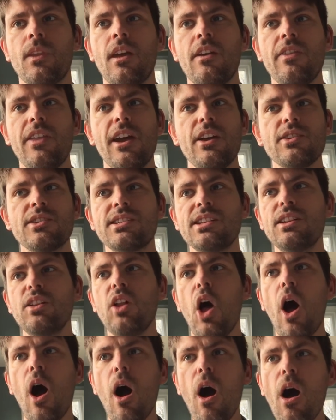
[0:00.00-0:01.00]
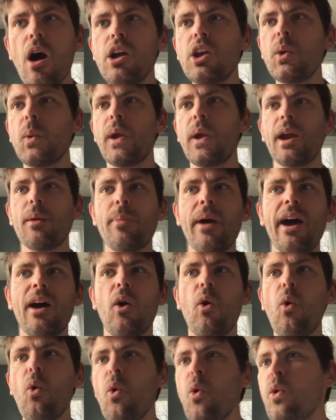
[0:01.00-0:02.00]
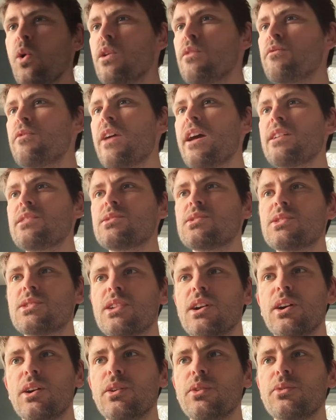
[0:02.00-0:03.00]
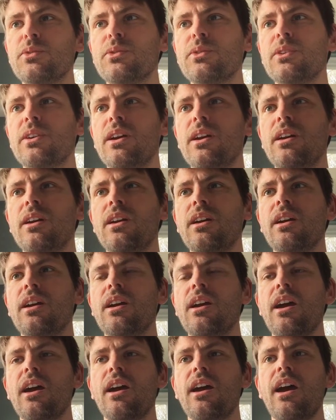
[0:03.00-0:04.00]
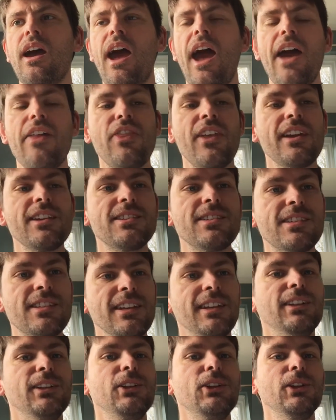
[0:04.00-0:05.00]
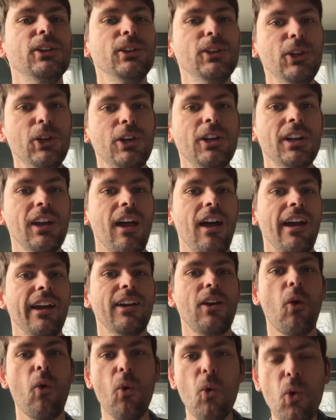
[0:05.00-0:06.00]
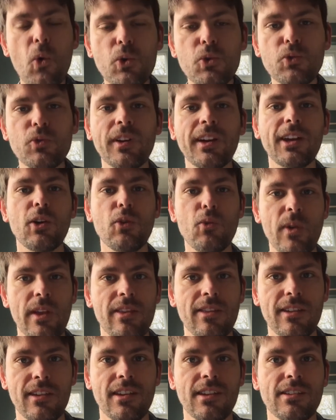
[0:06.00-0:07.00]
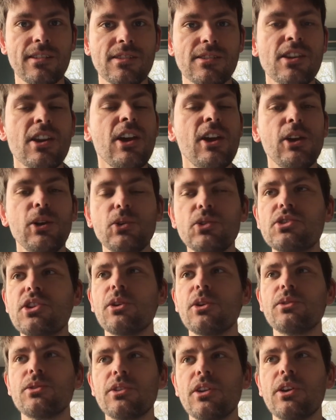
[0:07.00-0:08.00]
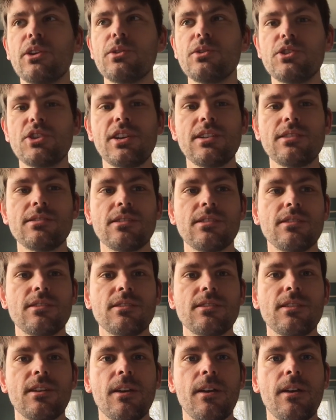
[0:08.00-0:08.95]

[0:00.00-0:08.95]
They are still arguing about all of that stuff, and they still look like ordinary Corinthians who don't know Jesus.